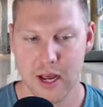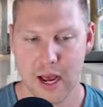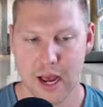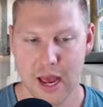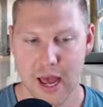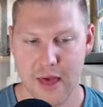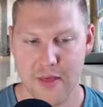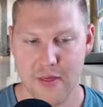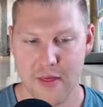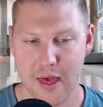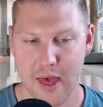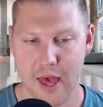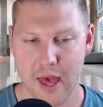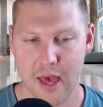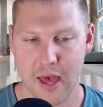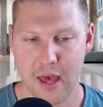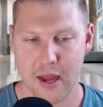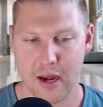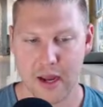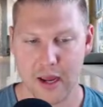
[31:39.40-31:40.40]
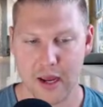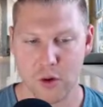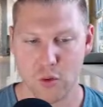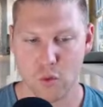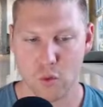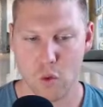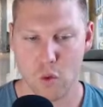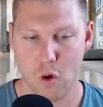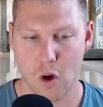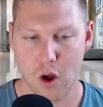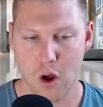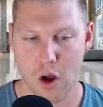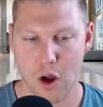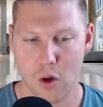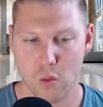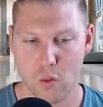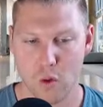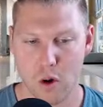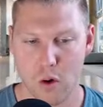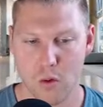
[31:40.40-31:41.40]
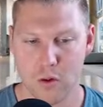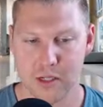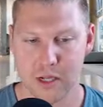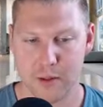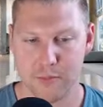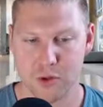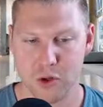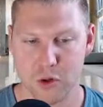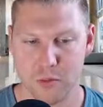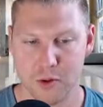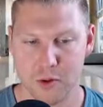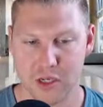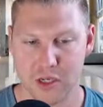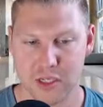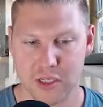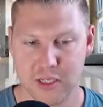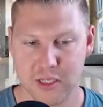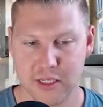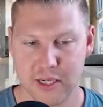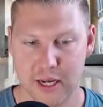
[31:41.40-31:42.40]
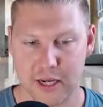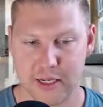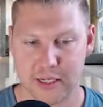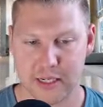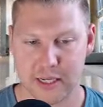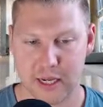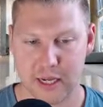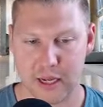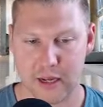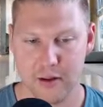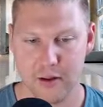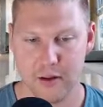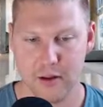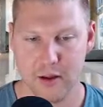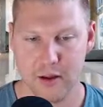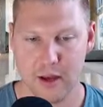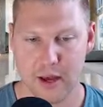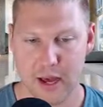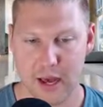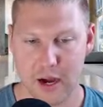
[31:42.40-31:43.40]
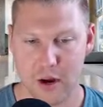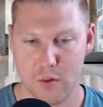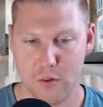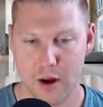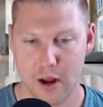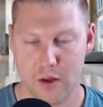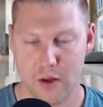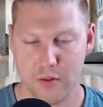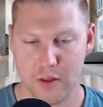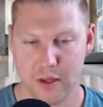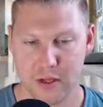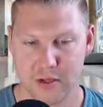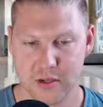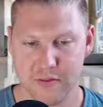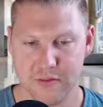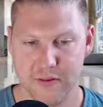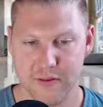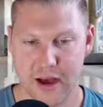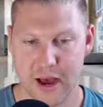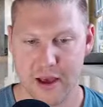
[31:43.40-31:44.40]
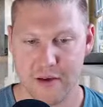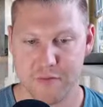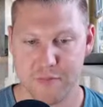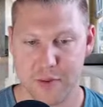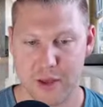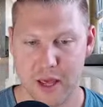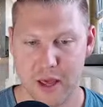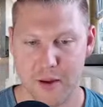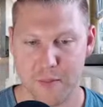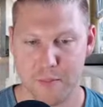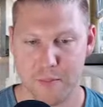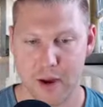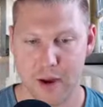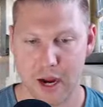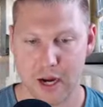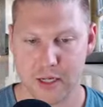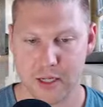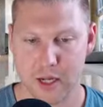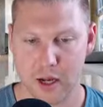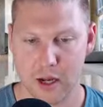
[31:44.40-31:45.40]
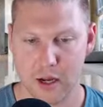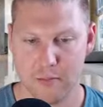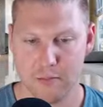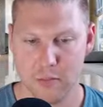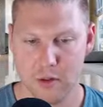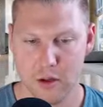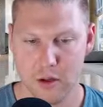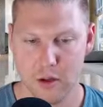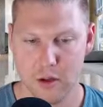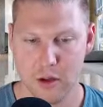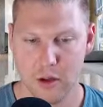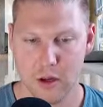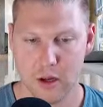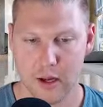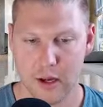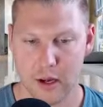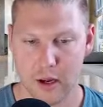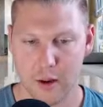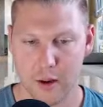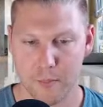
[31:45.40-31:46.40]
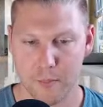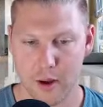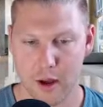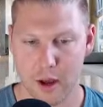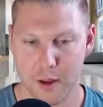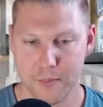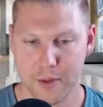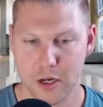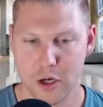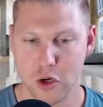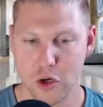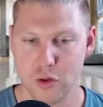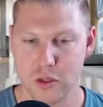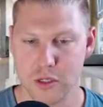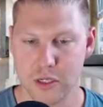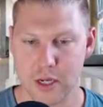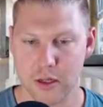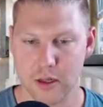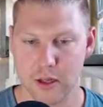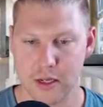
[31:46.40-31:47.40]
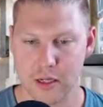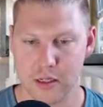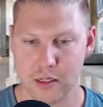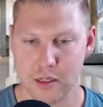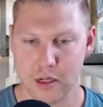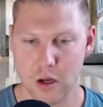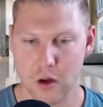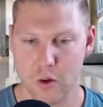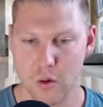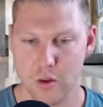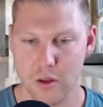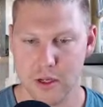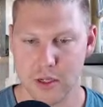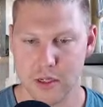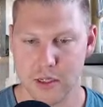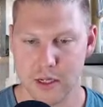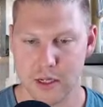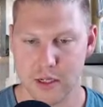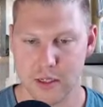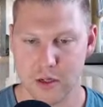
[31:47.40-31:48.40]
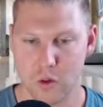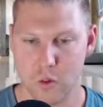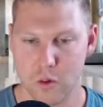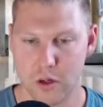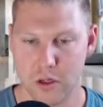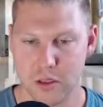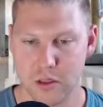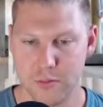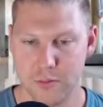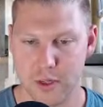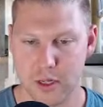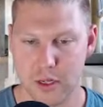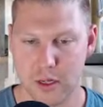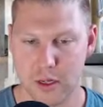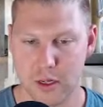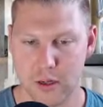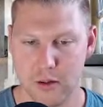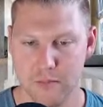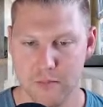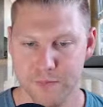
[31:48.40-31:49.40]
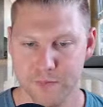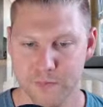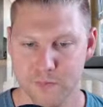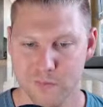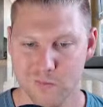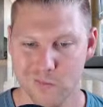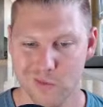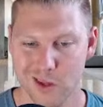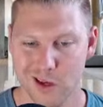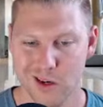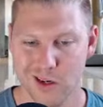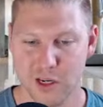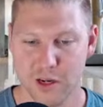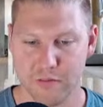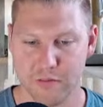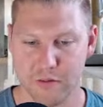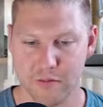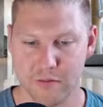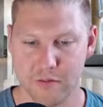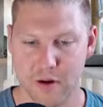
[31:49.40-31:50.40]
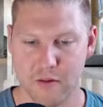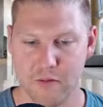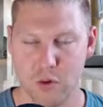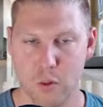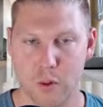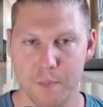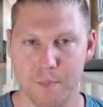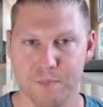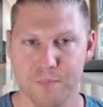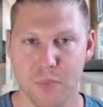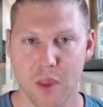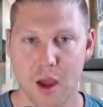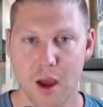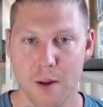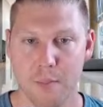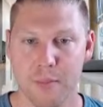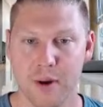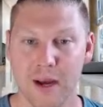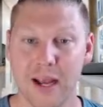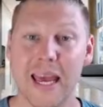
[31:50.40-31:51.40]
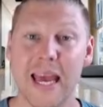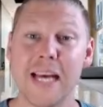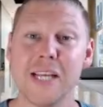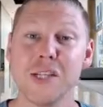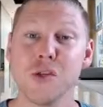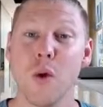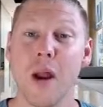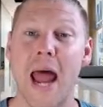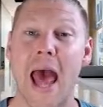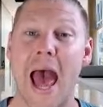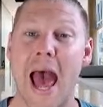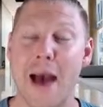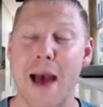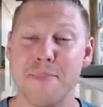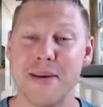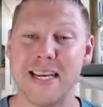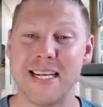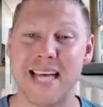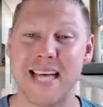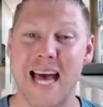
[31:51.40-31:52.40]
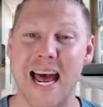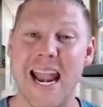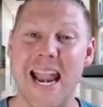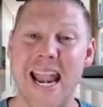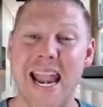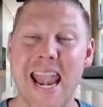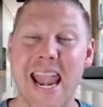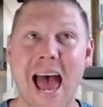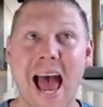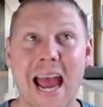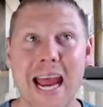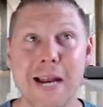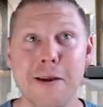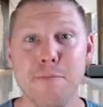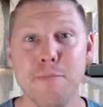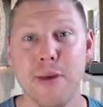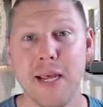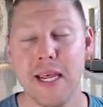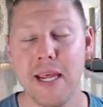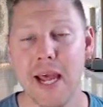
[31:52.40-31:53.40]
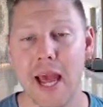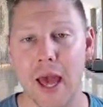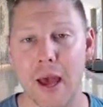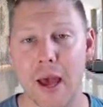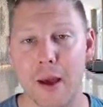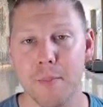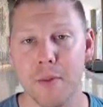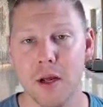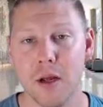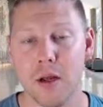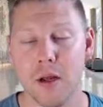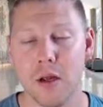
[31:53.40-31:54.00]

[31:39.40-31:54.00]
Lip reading: And then it rose up to about 60 at around this 5 p.m. my time. I'm in New Zealand, so this is going to be different for everyone. But guess what happened at 9 p.m.